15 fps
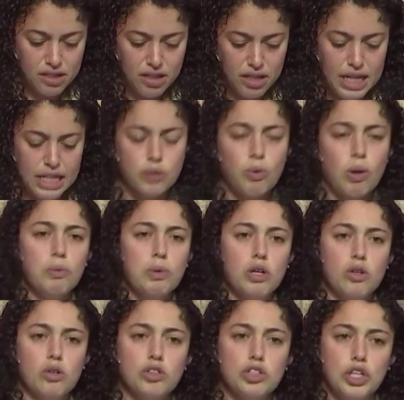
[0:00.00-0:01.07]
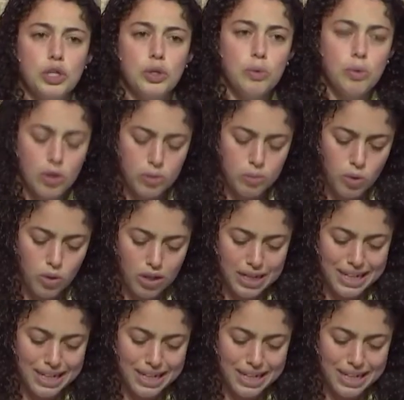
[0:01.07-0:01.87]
It's when we hold two or more